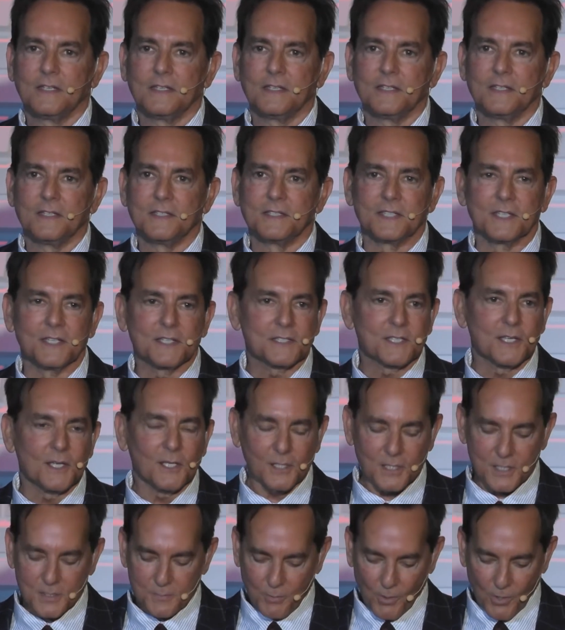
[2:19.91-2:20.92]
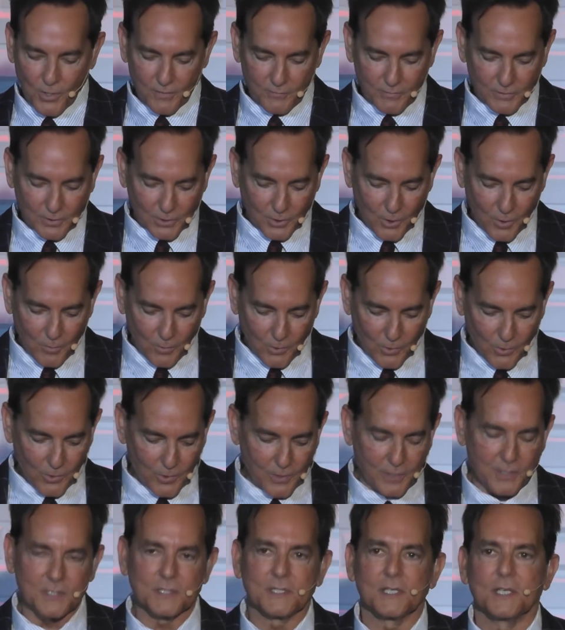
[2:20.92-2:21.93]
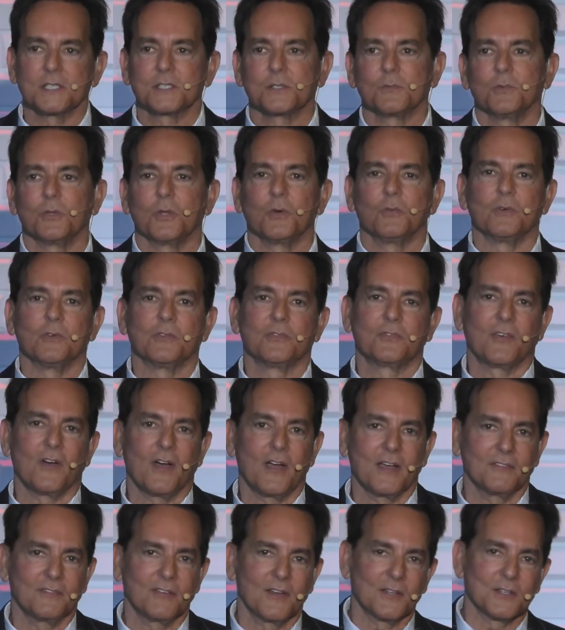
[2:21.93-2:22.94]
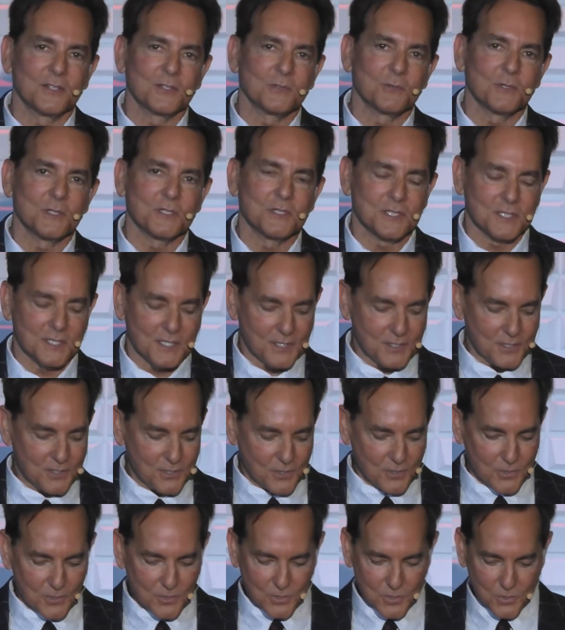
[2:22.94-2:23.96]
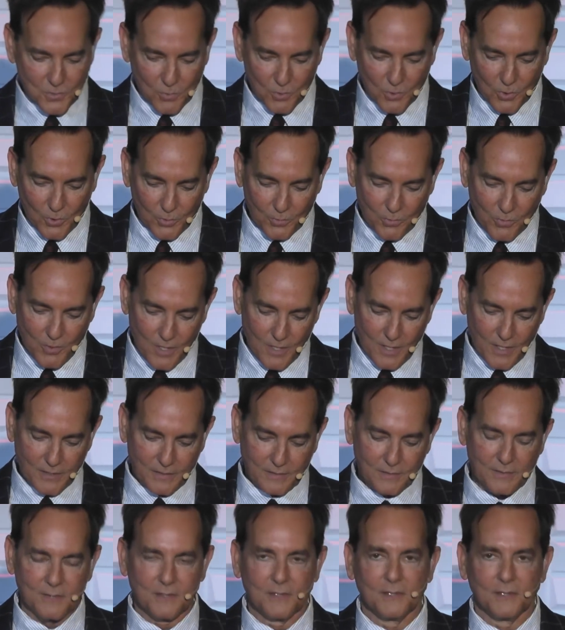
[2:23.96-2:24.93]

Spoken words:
CSL is part of a global organization with over 500 centers worldwide.